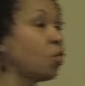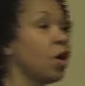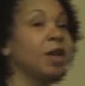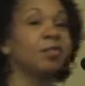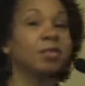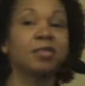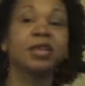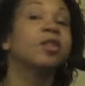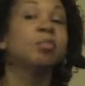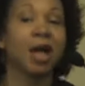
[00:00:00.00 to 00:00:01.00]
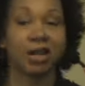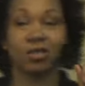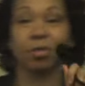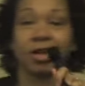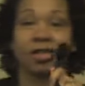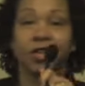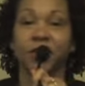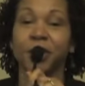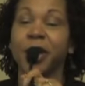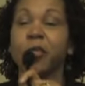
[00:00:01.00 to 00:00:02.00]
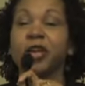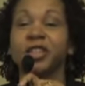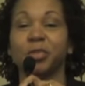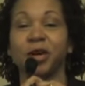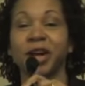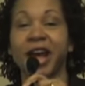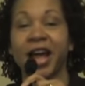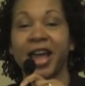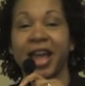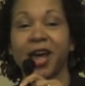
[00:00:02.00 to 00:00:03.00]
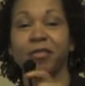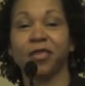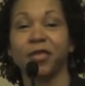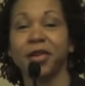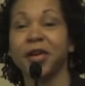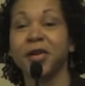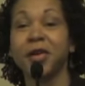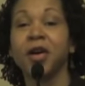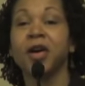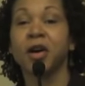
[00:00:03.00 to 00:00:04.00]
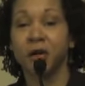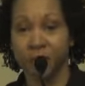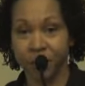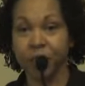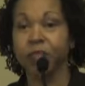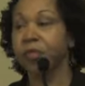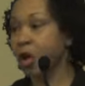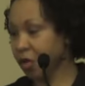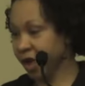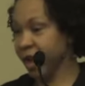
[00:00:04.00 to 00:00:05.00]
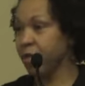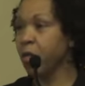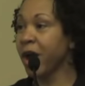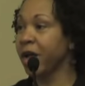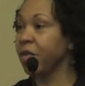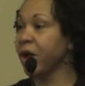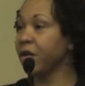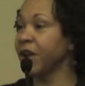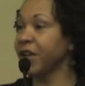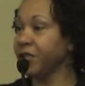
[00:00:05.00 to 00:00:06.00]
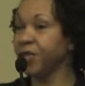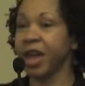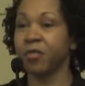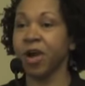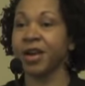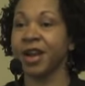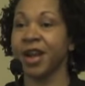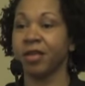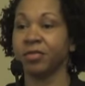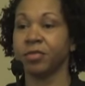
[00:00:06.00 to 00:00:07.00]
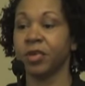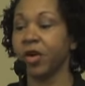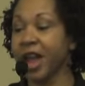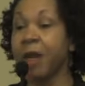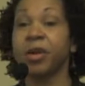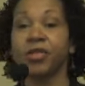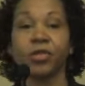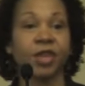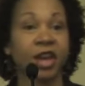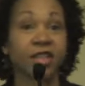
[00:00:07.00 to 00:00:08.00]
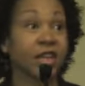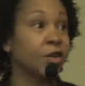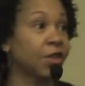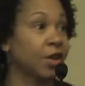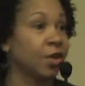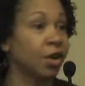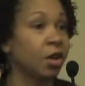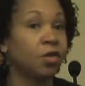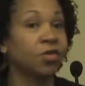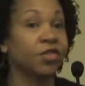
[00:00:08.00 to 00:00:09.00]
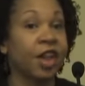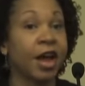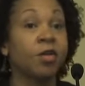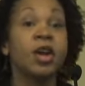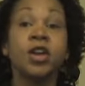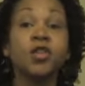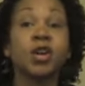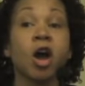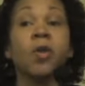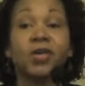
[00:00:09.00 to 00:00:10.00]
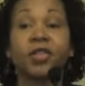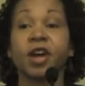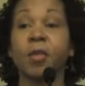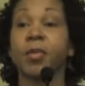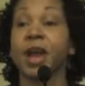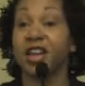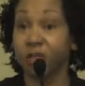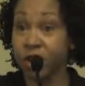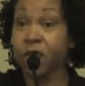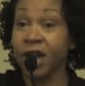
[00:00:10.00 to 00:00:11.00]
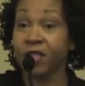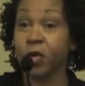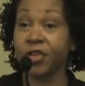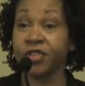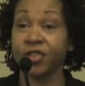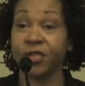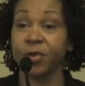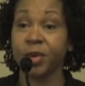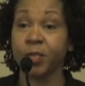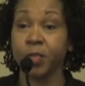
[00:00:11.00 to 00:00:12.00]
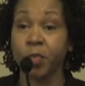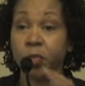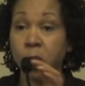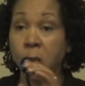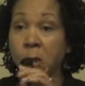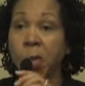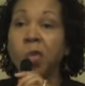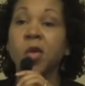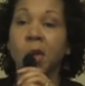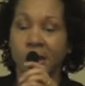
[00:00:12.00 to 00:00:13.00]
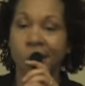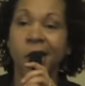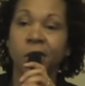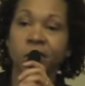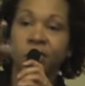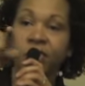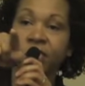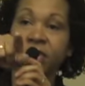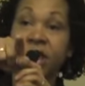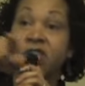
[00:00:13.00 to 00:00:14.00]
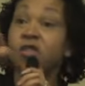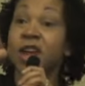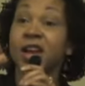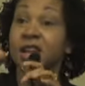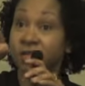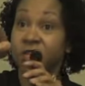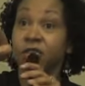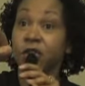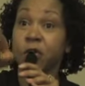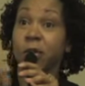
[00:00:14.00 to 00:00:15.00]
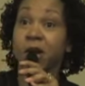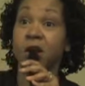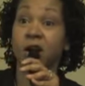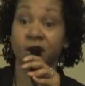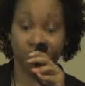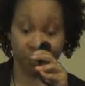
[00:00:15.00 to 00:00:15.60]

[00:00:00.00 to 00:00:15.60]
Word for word: one little box of books. So if anybody wants a book, I have. I want one with your signature. Okay, well, why, why don't I do that right now? Okay, I'm going to do that because I know they're going to close us down. You can always come up and ask. You want to have a question, something? No, for okay. a book. And you can't leave because you know where my card.